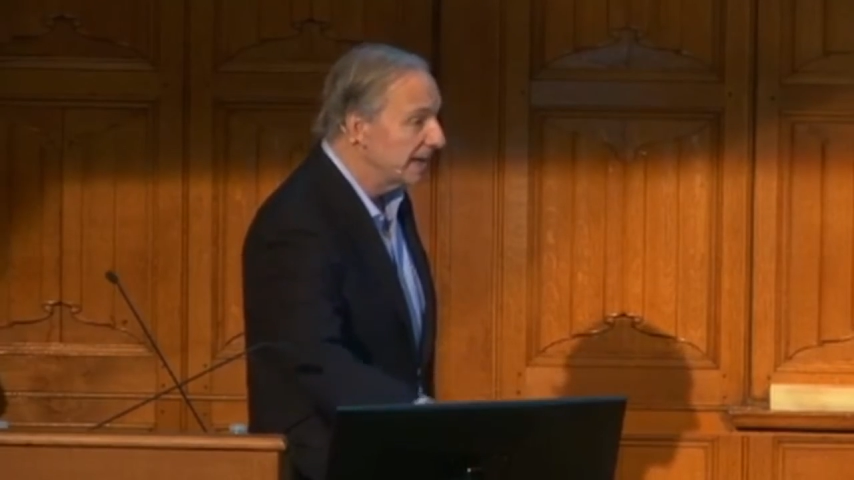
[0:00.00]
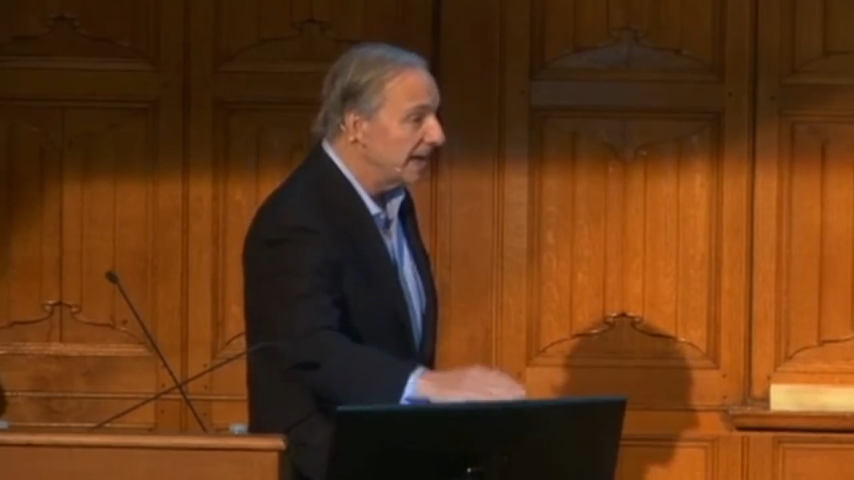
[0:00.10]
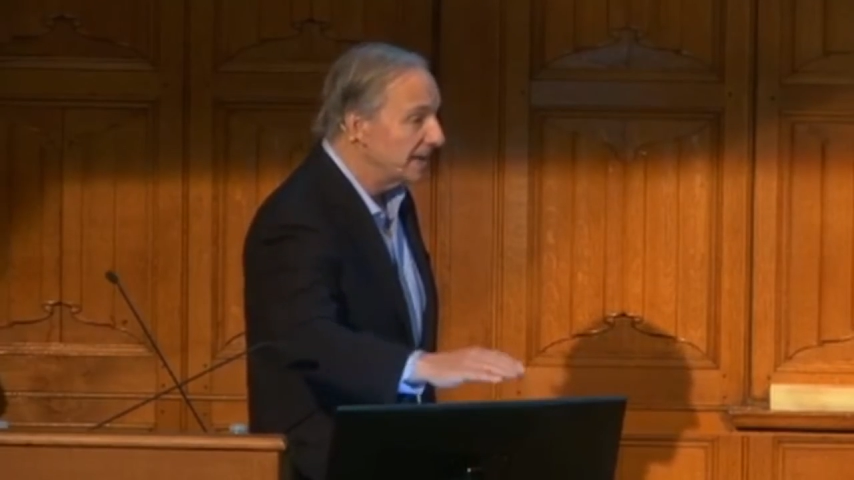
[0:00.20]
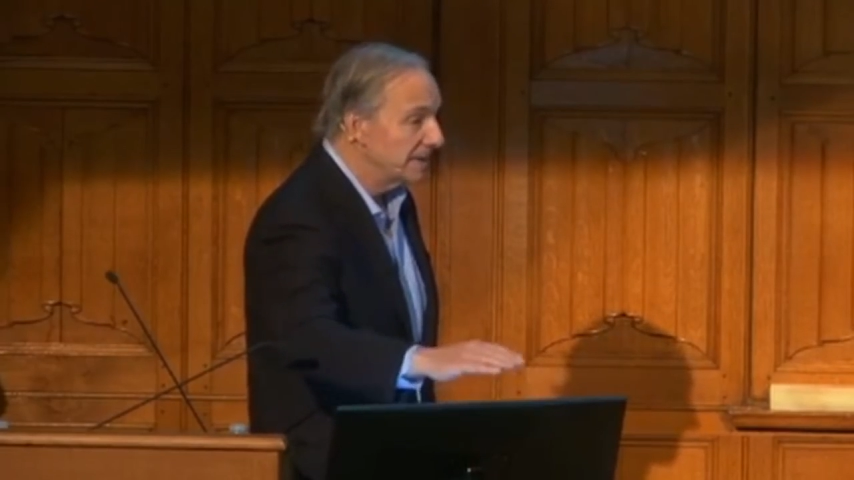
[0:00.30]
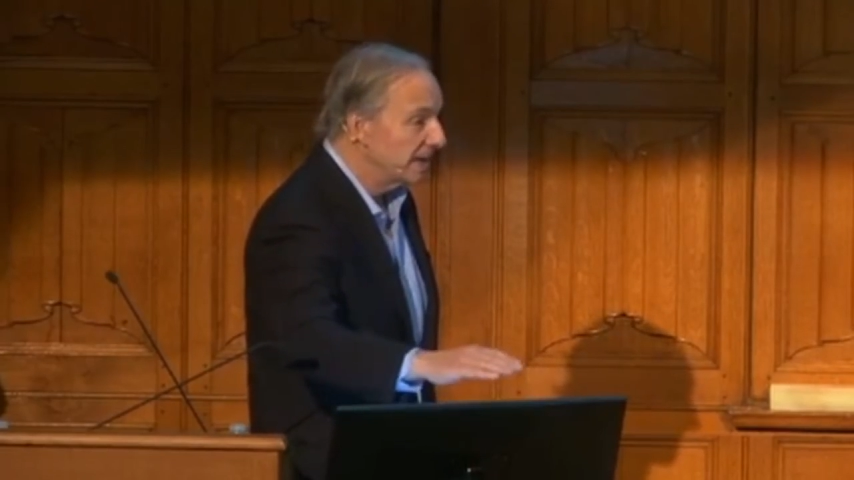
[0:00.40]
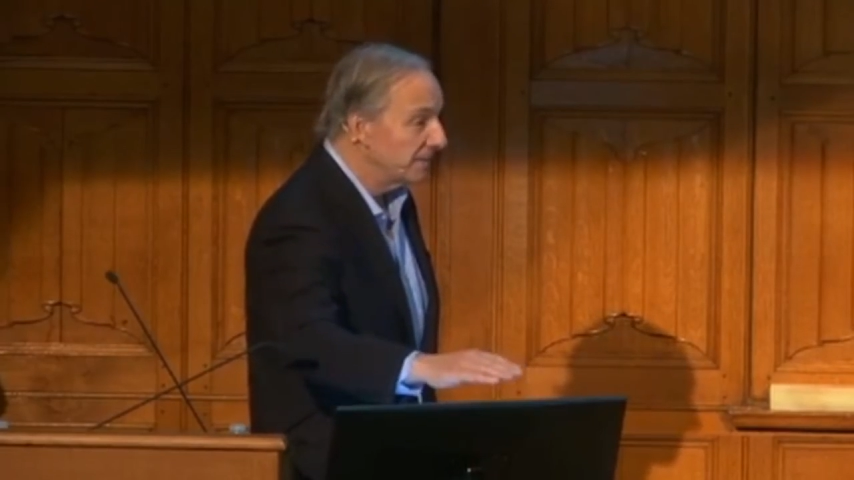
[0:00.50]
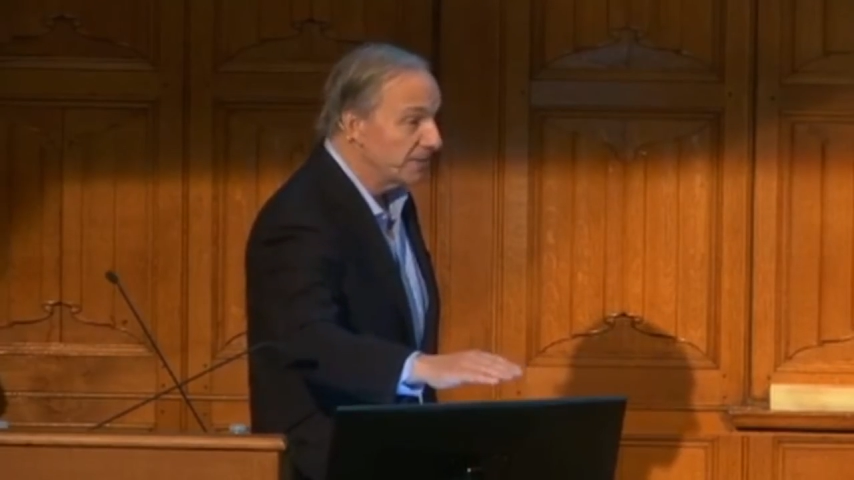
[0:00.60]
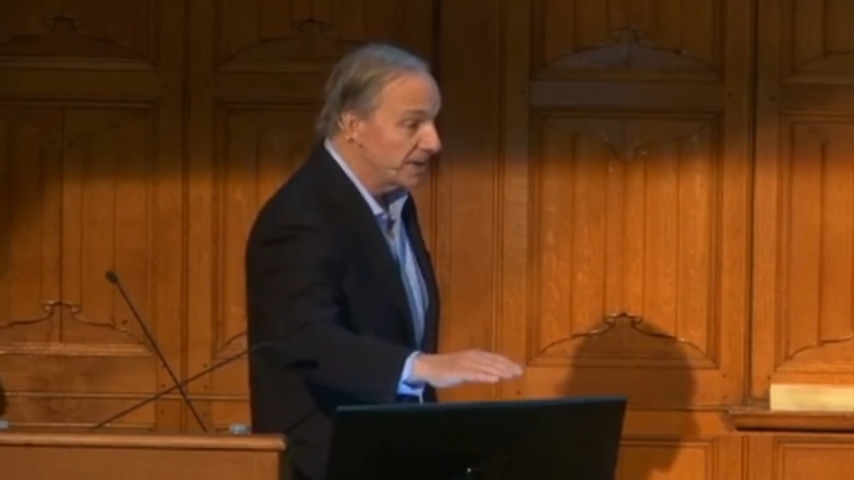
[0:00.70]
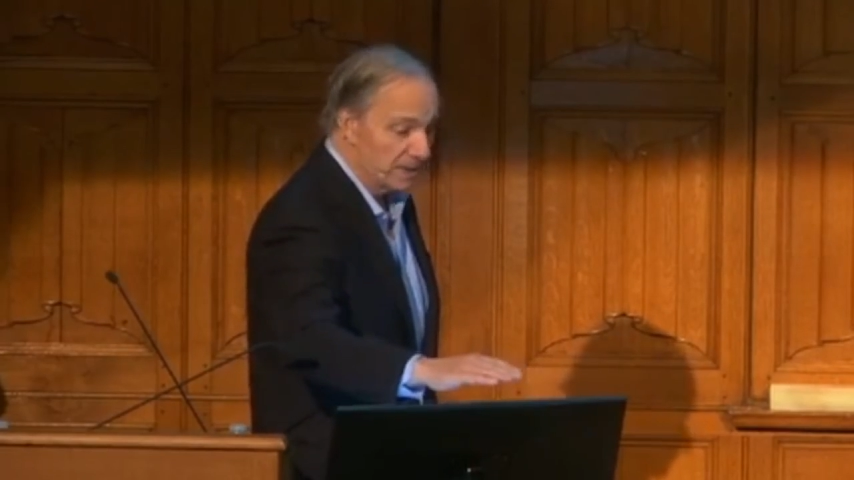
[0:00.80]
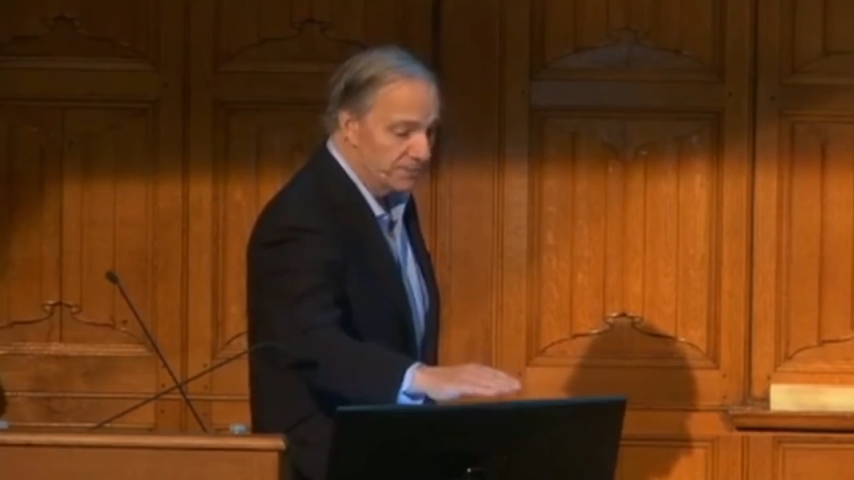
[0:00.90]
And then if
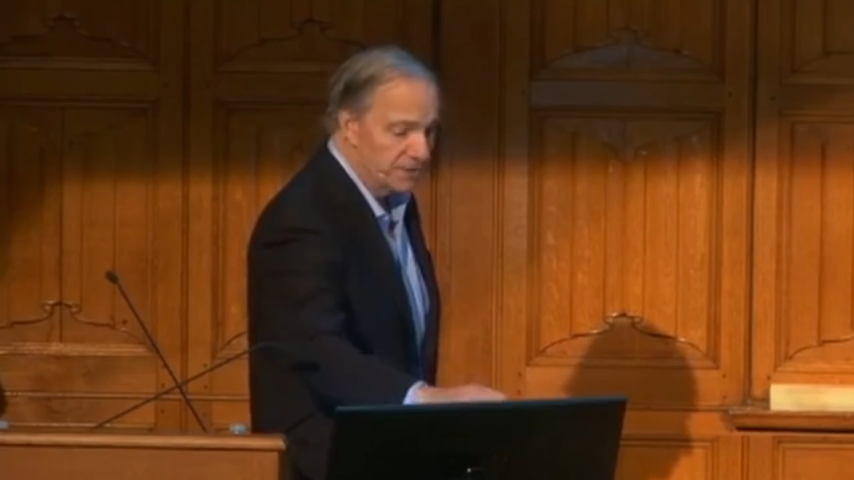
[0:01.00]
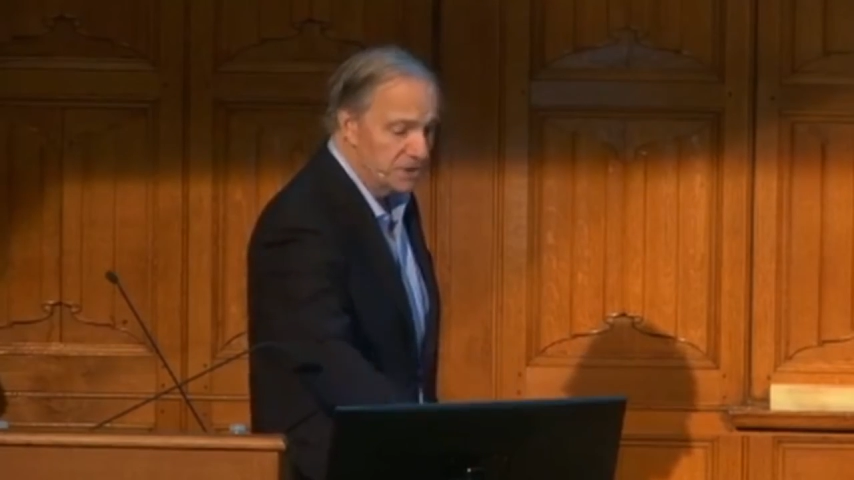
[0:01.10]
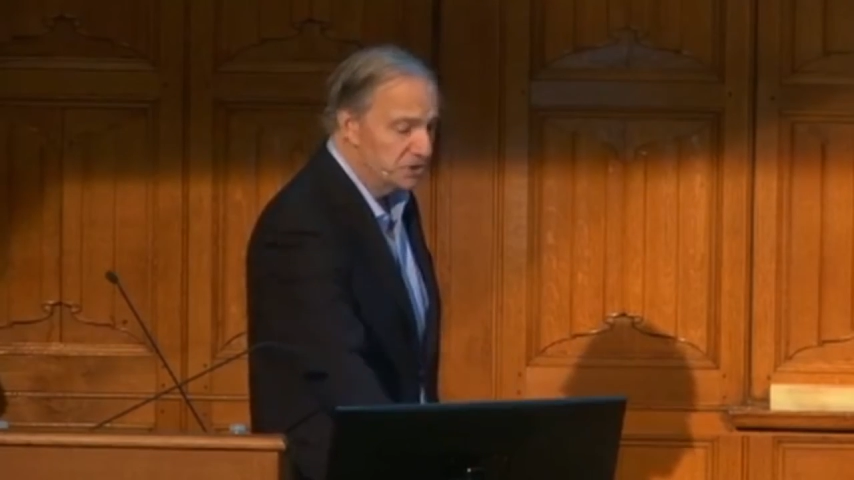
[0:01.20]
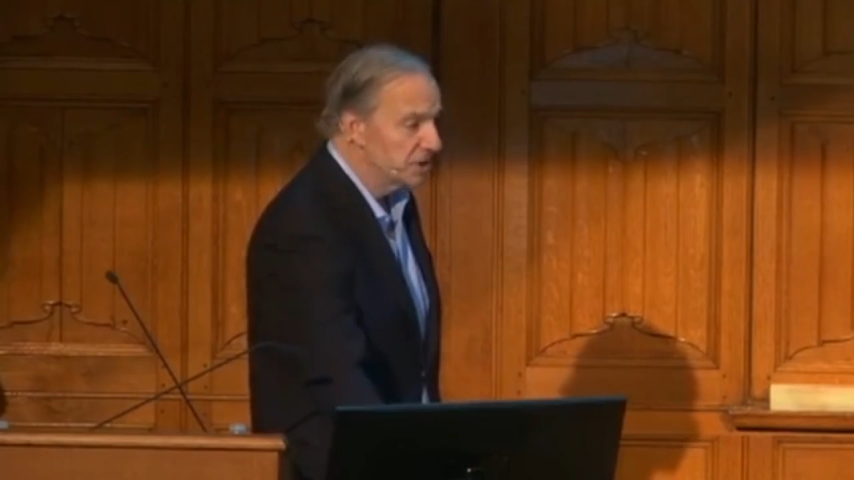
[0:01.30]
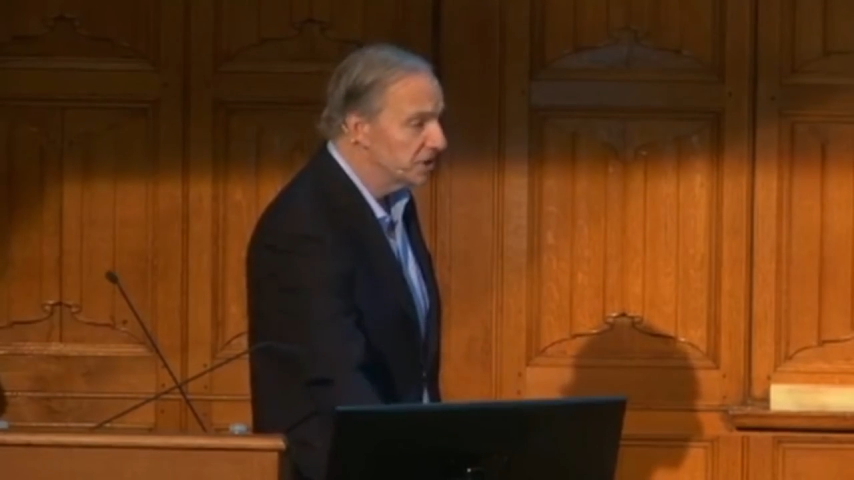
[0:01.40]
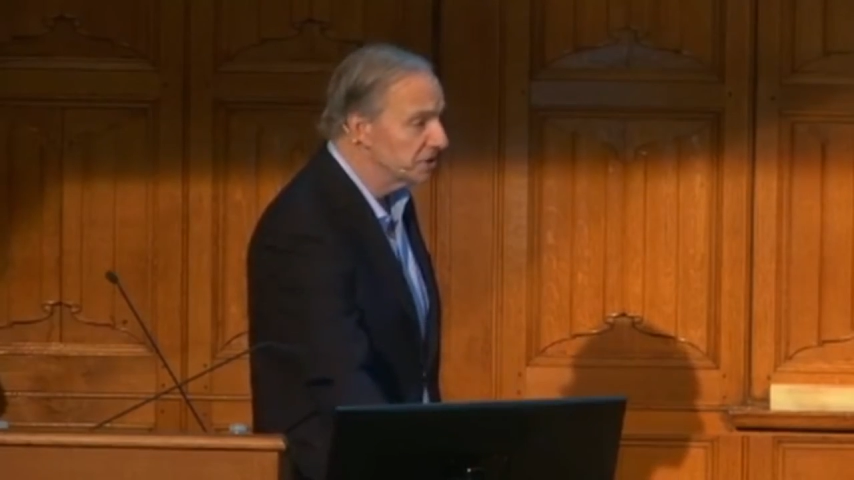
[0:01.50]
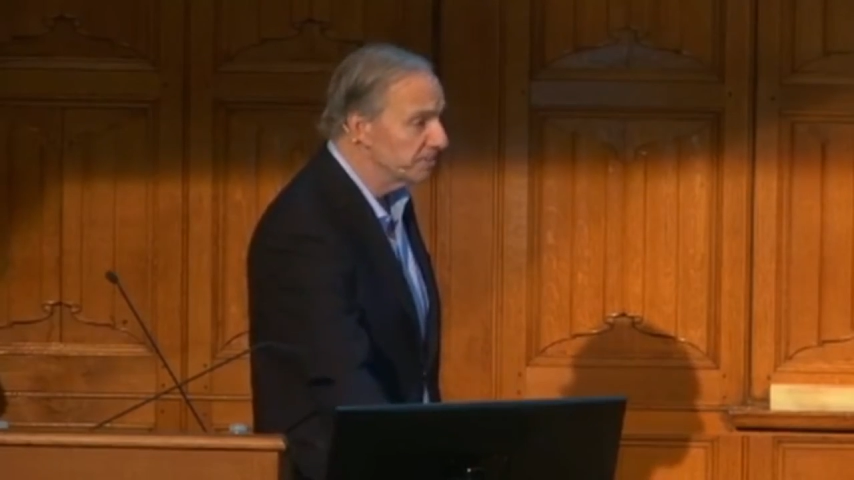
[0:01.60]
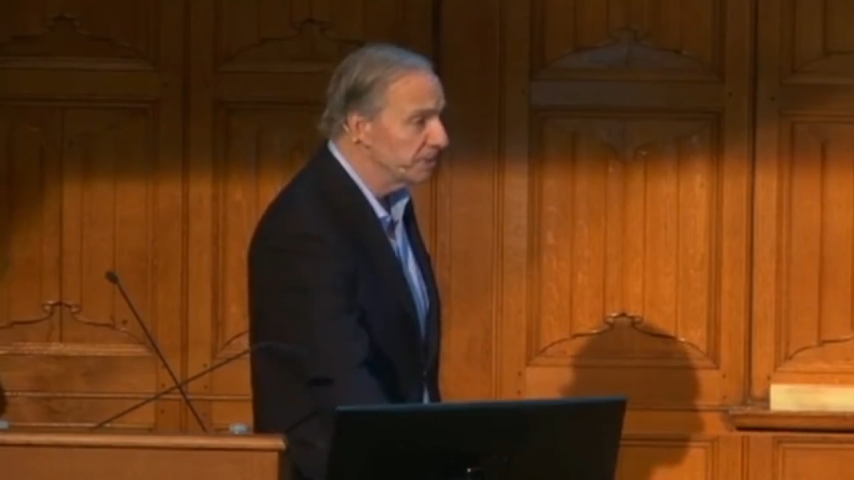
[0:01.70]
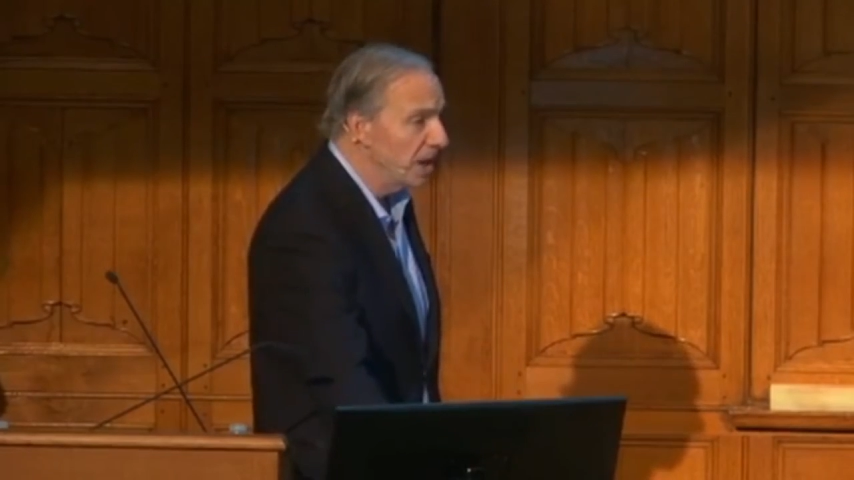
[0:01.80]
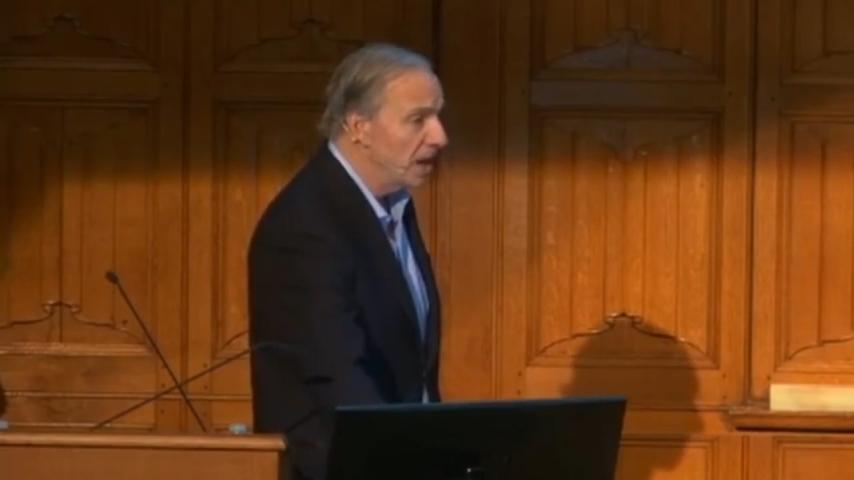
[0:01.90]
these things
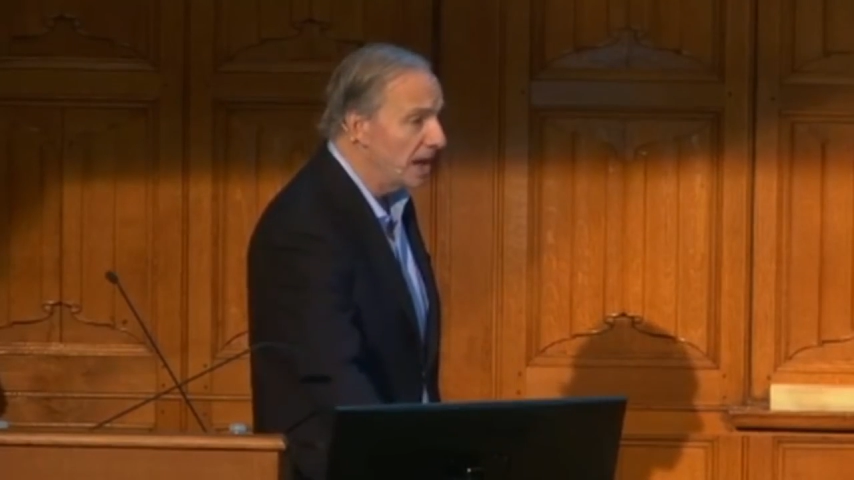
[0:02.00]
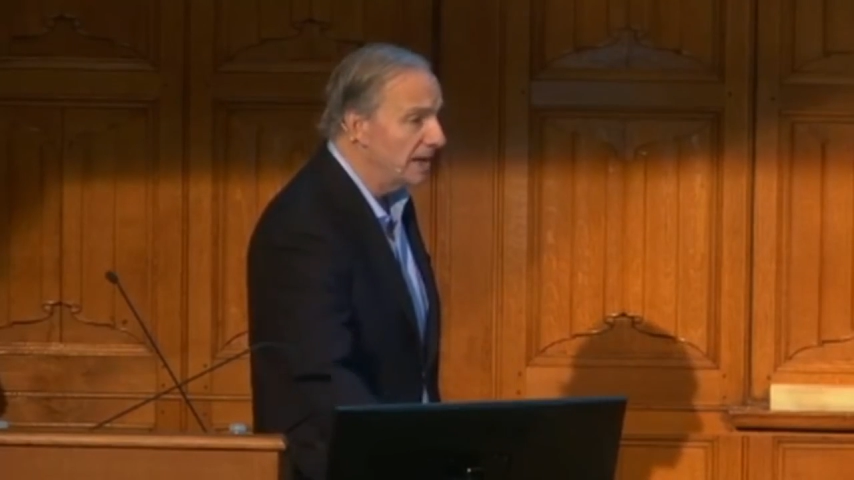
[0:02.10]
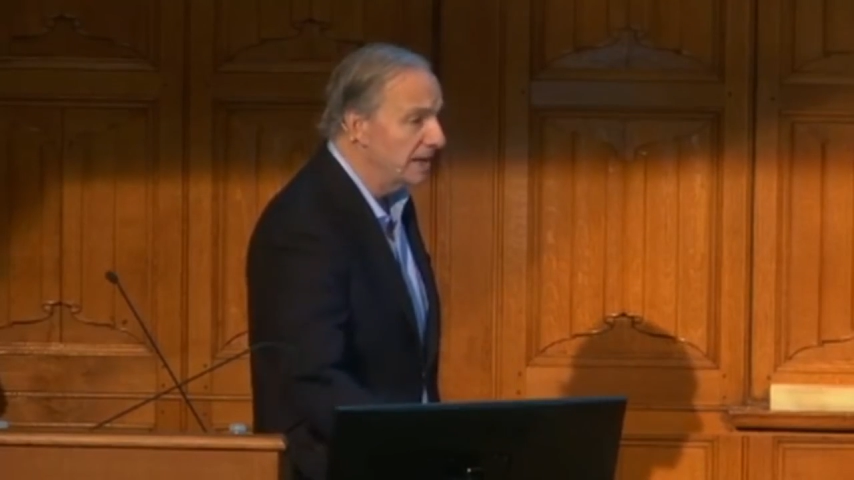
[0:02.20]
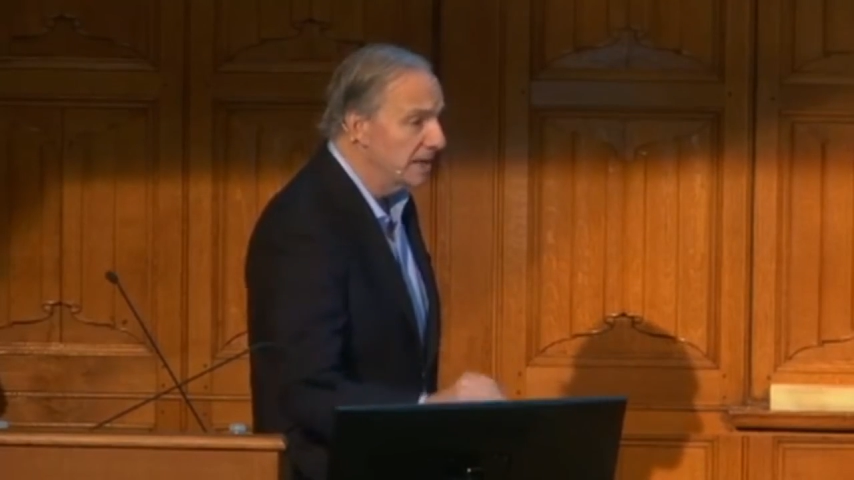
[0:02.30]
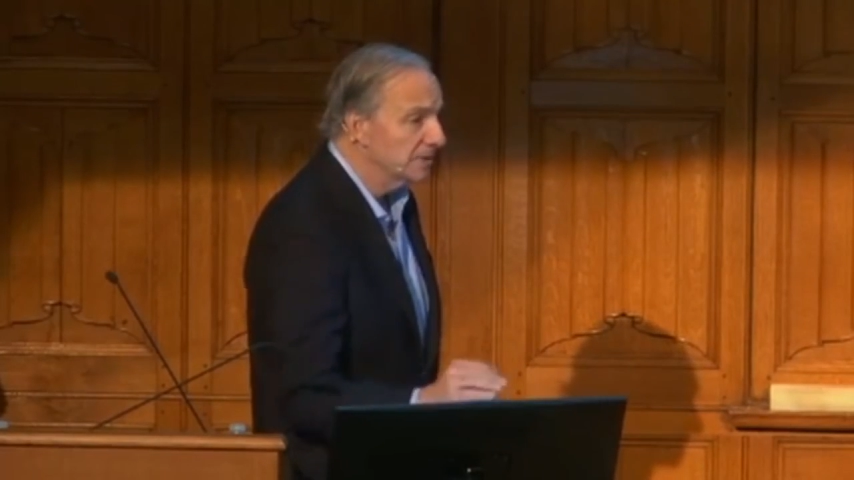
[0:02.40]
apply,